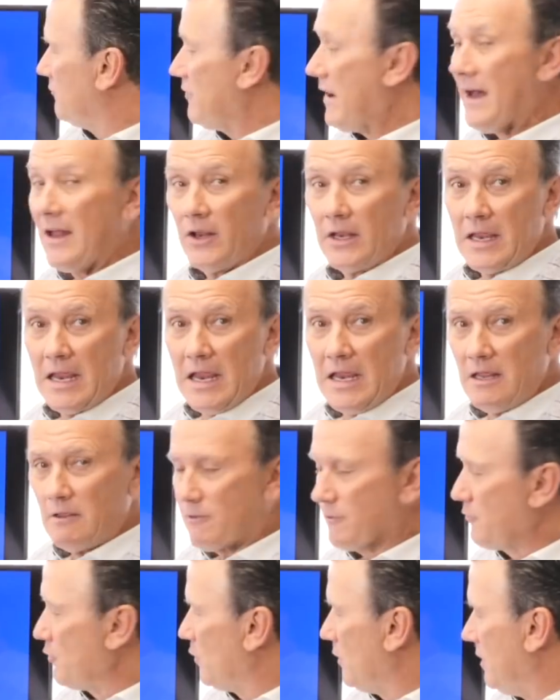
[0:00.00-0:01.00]
Valley
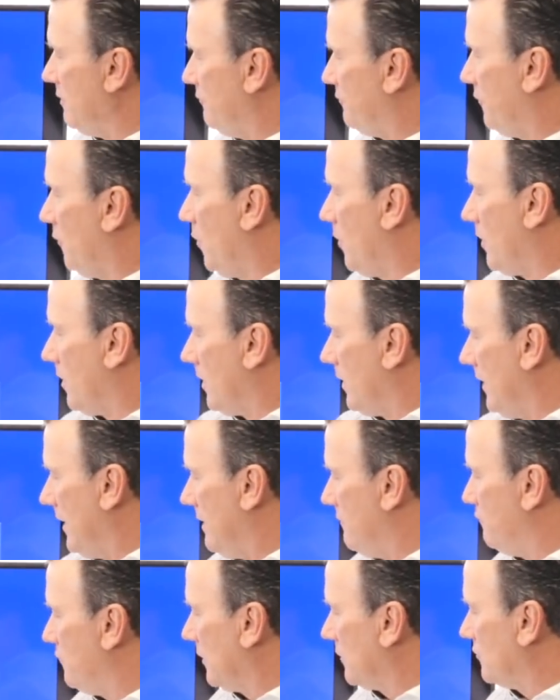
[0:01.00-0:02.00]
$834
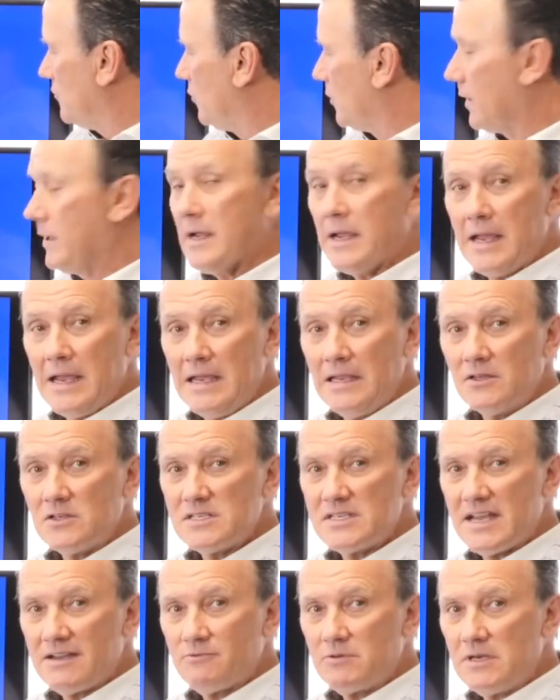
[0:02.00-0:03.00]
and Victoria
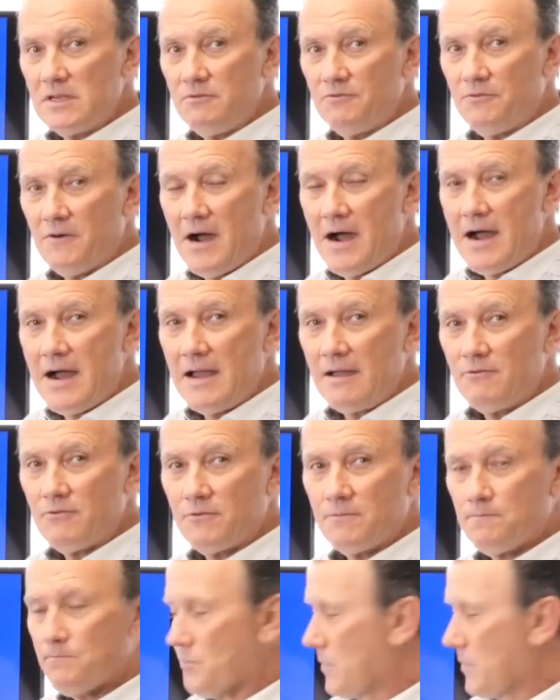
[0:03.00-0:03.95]
$875.